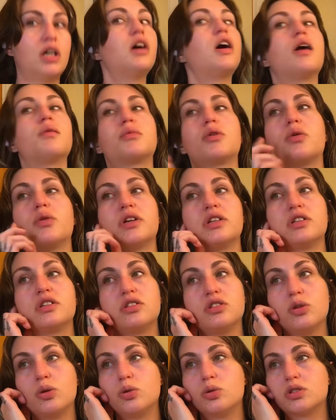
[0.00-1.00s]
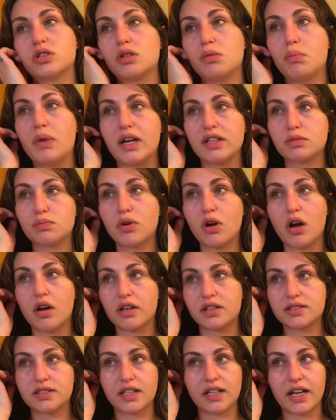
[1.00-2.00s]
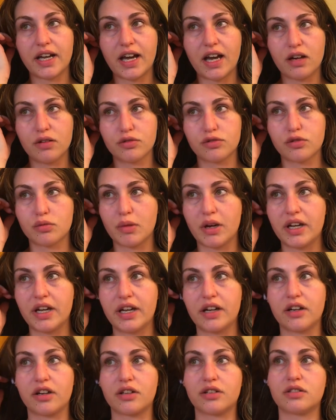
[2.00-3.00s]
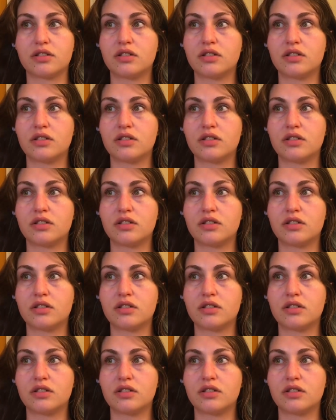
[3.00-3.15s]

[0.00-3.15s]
I'm going to use the best products that I have for my hair